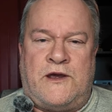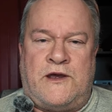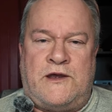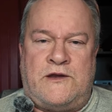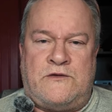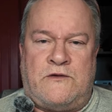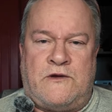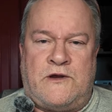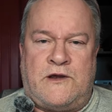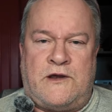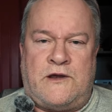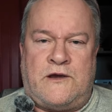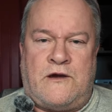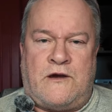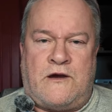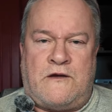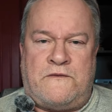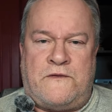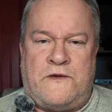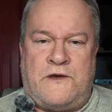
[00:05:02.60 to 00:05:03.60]
day drinking
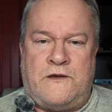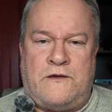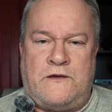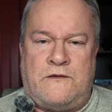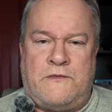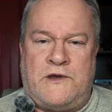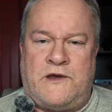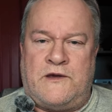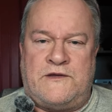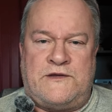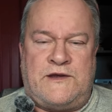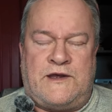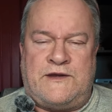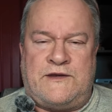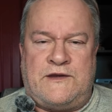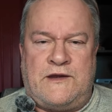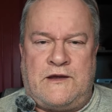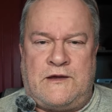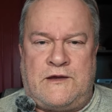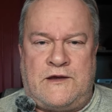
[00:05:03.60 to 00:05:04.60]
coffee? Because
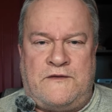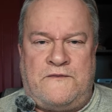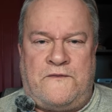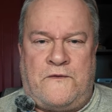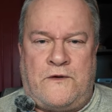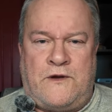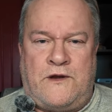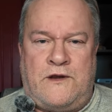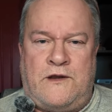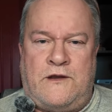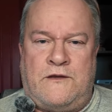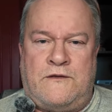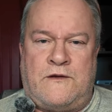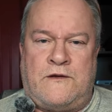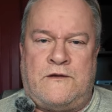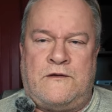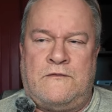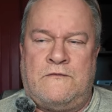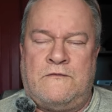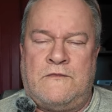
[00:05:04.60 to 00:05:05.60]
that's not good for you
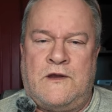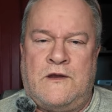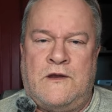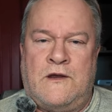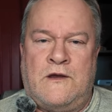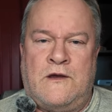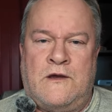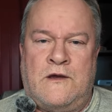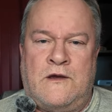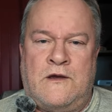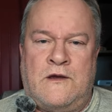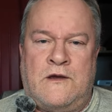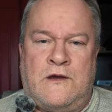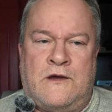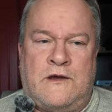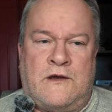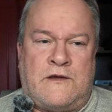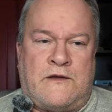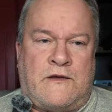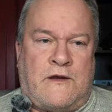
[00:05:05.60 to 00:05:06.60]
either.
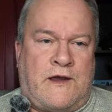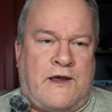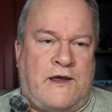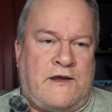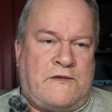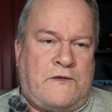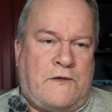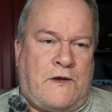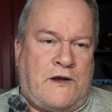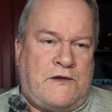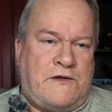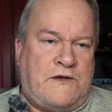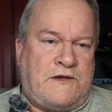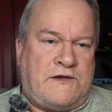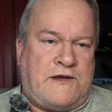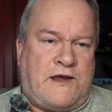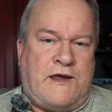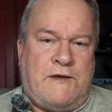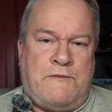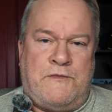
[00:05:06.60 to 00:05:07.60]
So I guess I'll
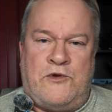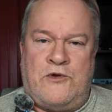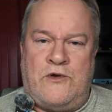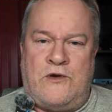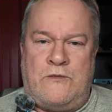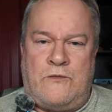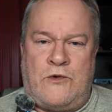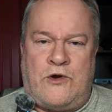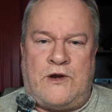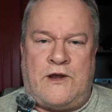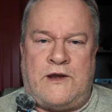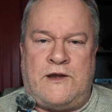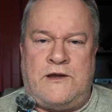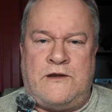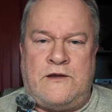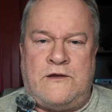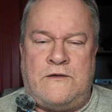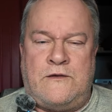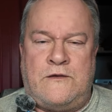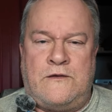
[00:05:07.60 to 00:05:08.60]
just keep doing what I
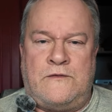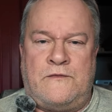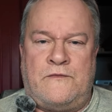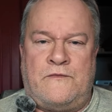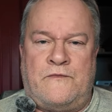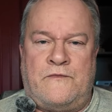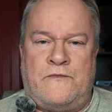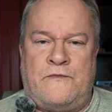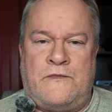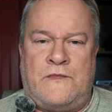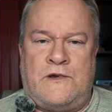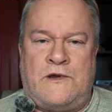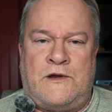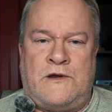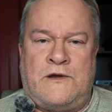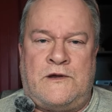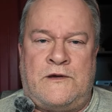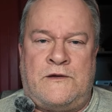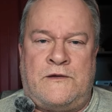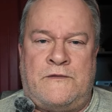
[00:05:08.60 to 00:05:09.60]
do.
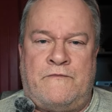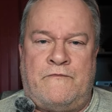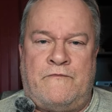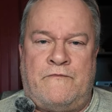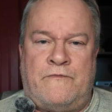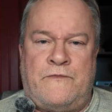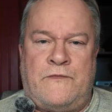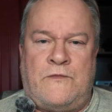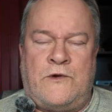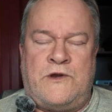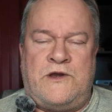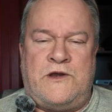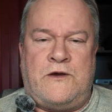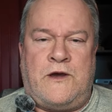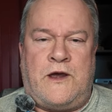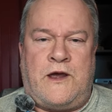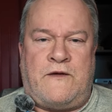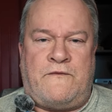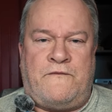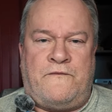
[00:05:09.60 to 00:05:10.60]
Uh, when
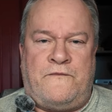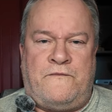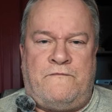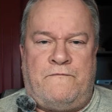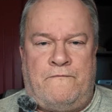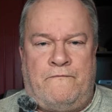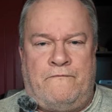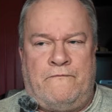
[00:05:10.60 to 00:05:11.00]
you have